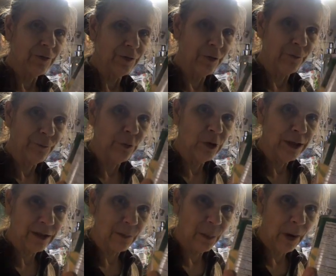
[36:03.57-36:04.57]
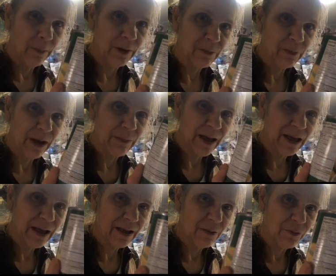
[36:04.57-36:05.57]
they're fooling the public by
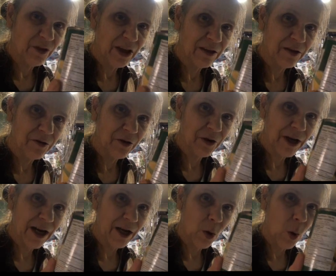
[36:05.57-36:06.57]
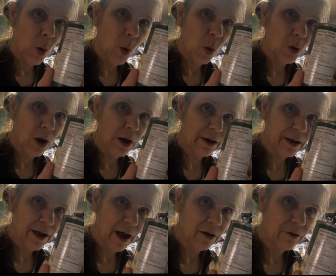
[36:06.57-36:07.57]
making them think that they're getting a whole lot of
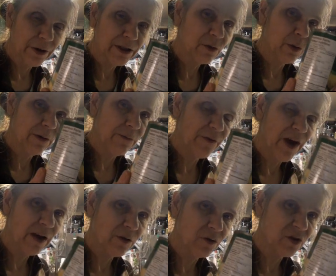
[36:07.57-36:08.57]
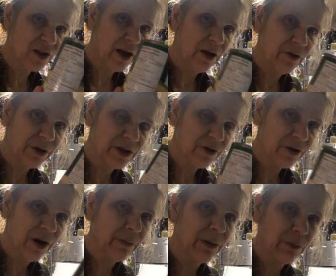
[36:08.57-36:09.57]
calories when in fact those calories are
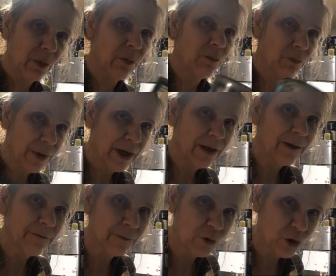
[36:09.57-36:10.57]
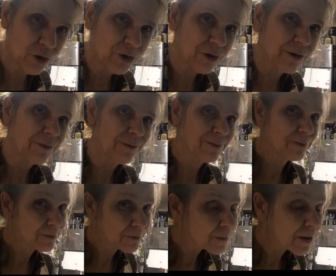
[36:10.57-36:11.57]
coming mainly from sugar.
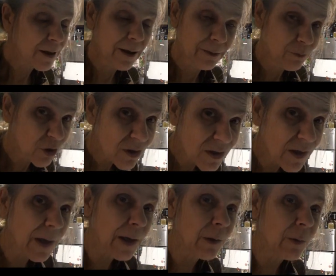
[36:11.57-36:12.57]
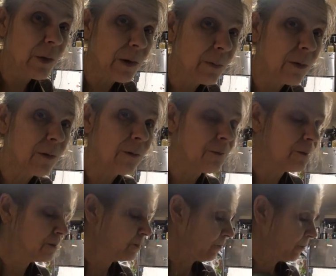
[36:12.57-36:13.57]
I'm just saying, people.
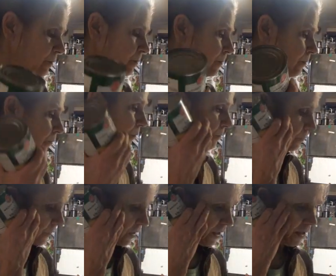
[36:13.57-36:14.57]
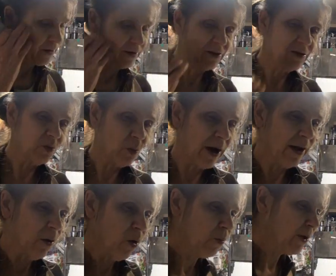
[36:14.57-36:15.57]
Okay, this is why
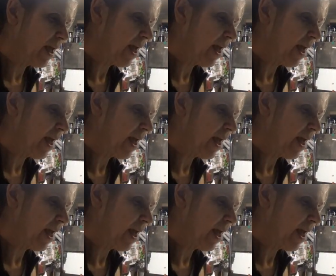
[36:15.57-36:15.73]
home